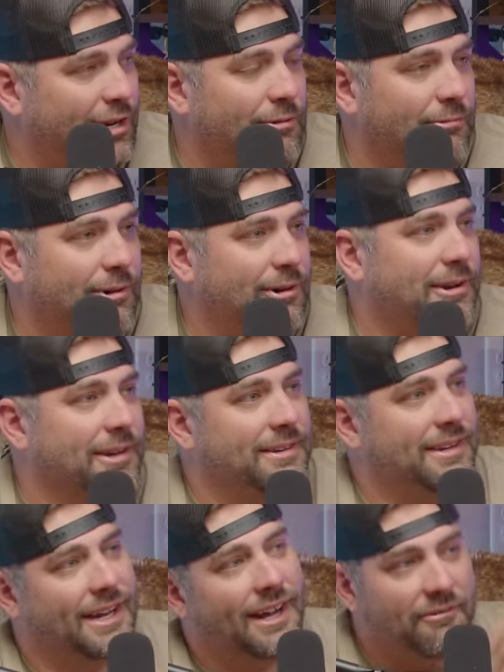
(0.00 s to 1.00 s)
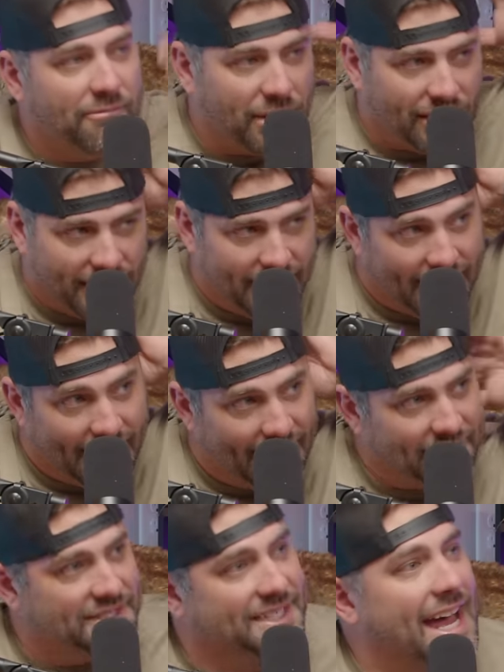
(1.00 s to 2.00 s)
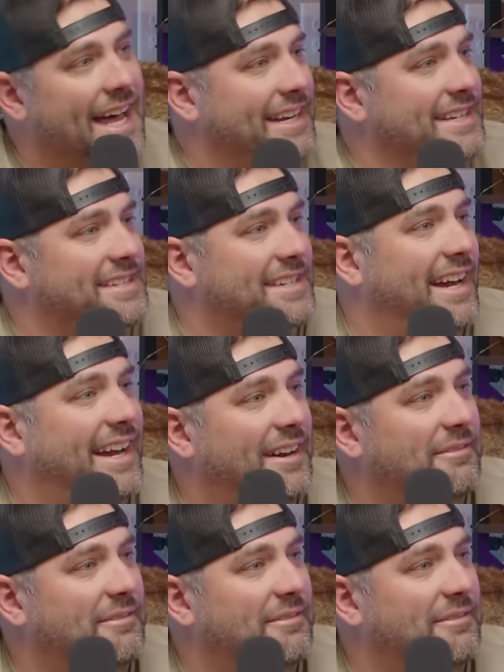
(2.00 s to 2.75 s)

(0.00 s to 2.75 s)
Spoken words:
working to have money, to have status, like,